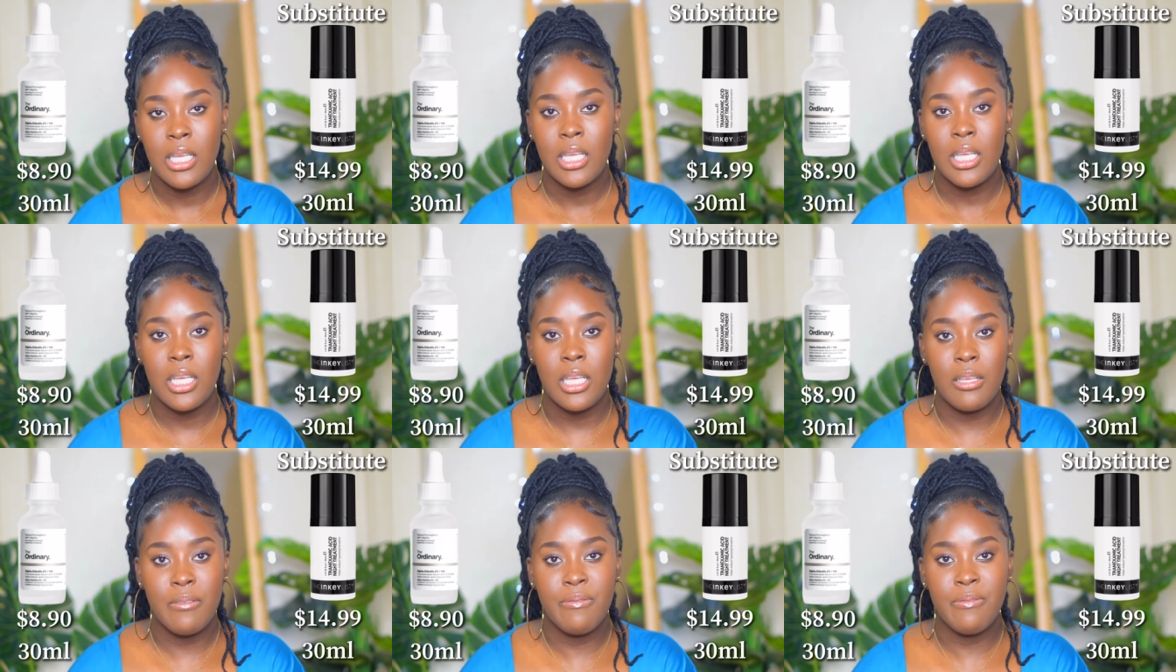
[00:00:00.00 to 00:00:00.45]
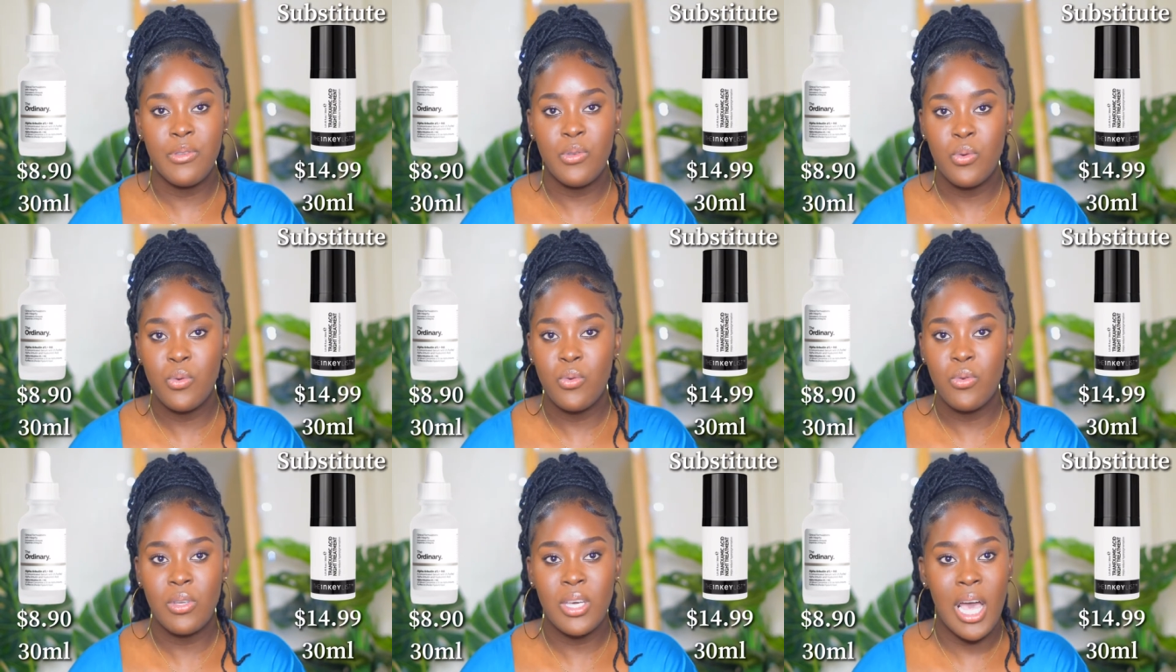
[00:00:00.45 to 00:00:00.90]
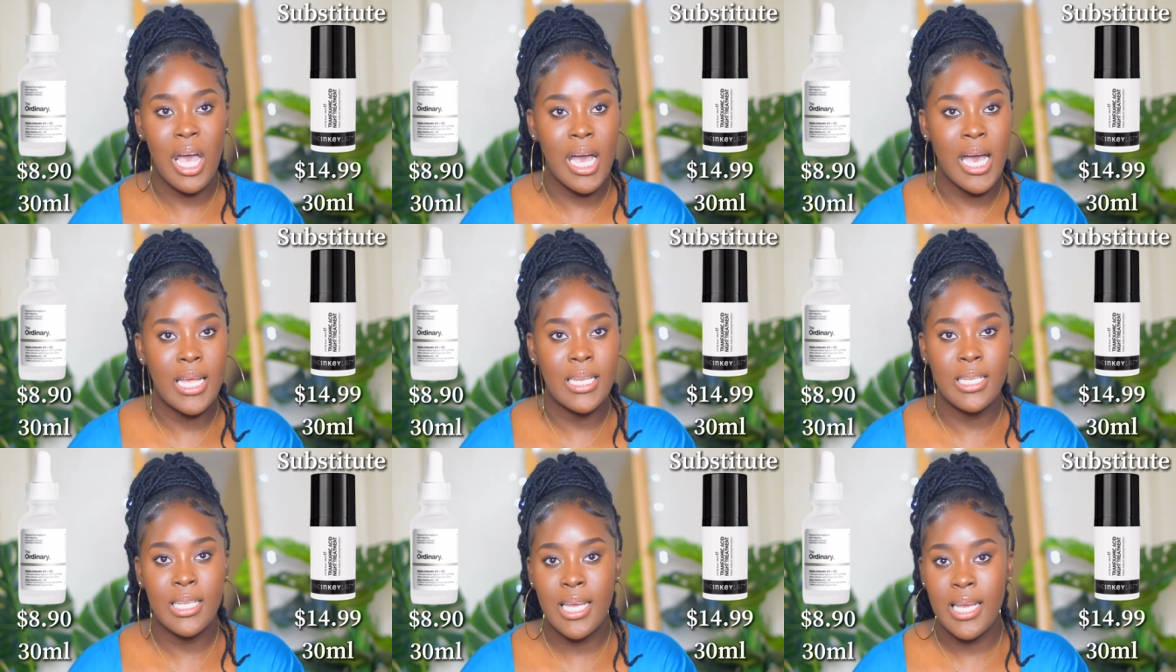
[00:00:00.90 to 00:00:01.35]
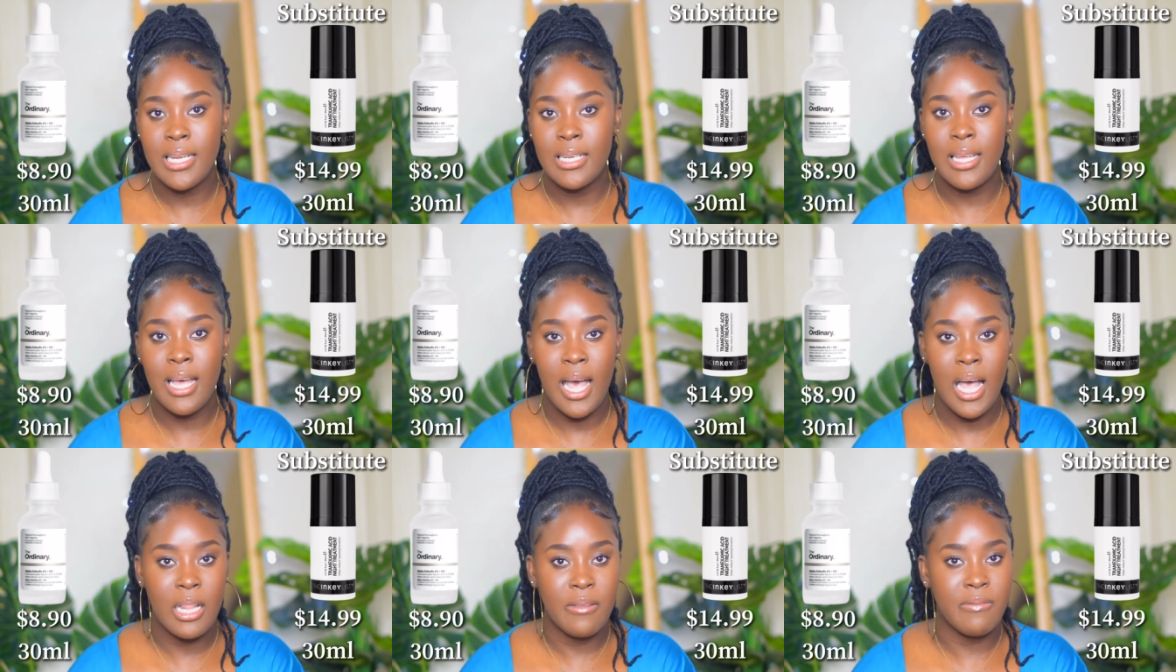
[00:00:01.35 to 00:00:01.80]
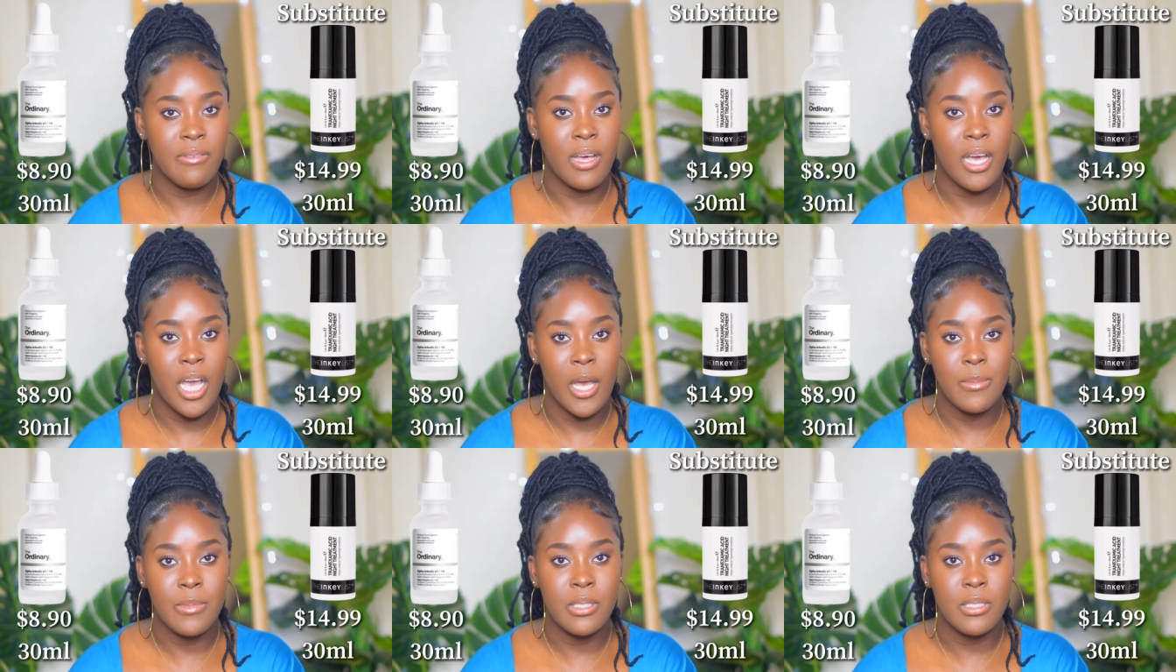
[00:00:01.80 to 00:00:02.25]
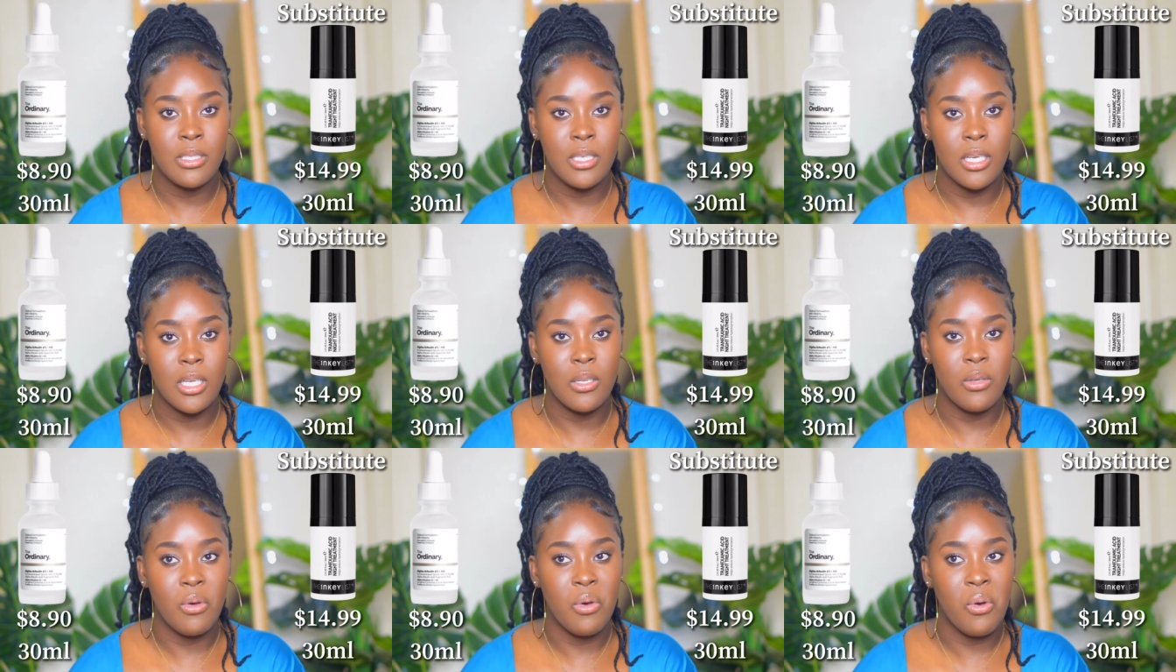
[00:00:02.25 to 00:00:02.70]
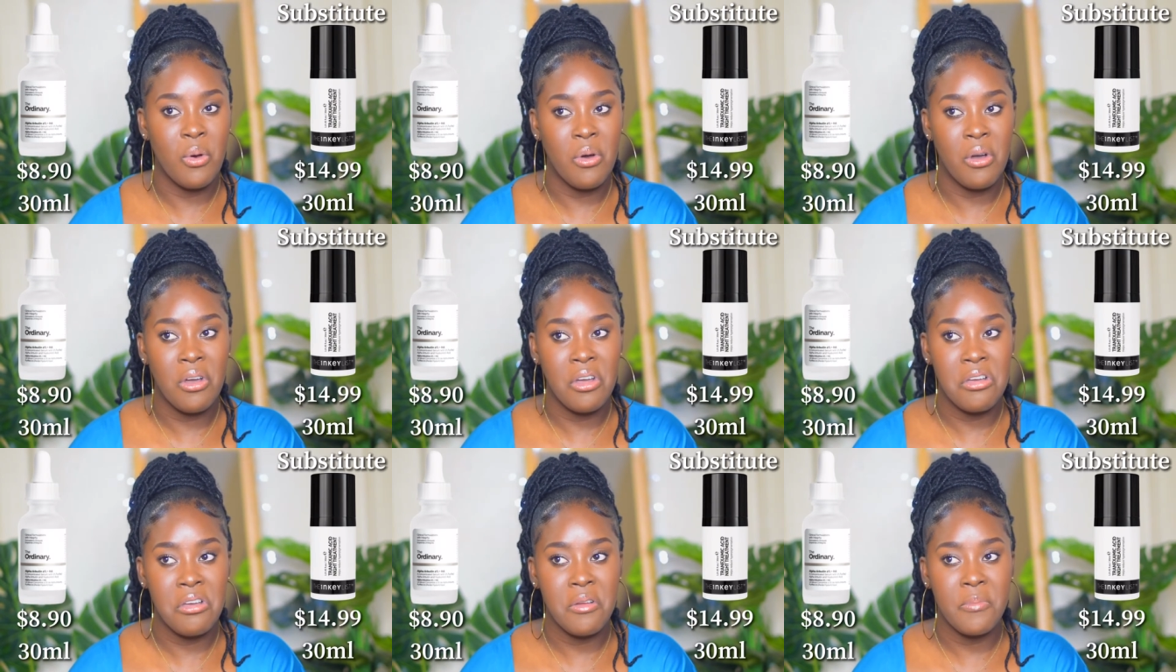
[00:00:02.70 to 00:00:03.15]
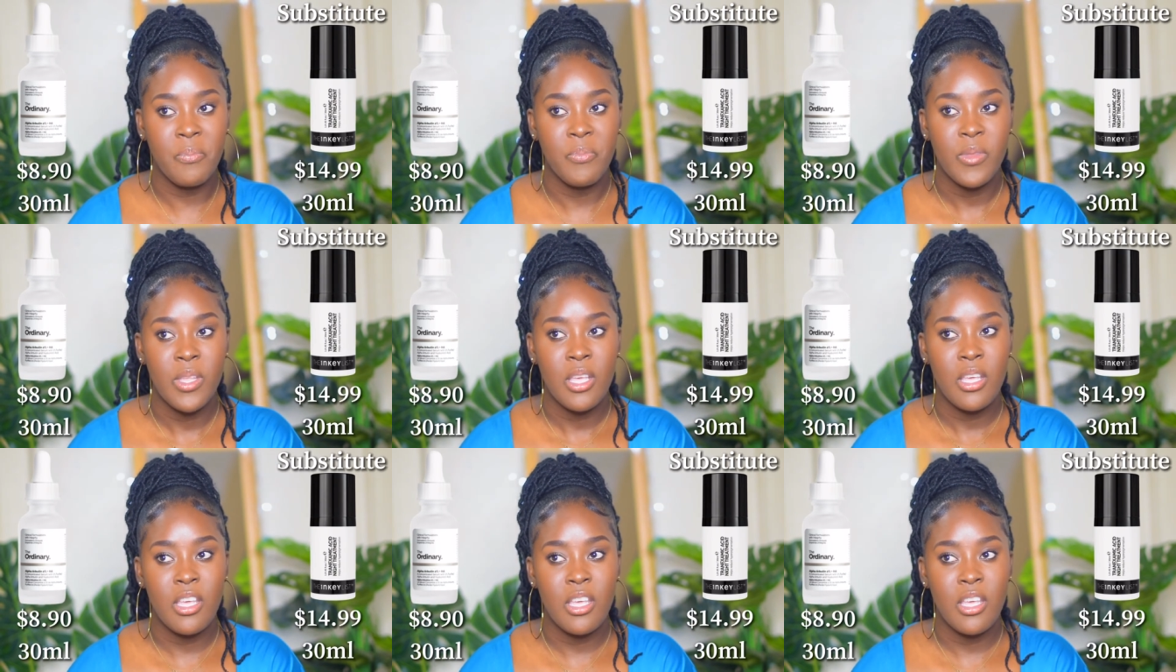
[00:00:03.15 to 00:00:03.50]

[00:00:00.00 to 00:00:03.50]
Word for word: if you can't get the alpha arbutin or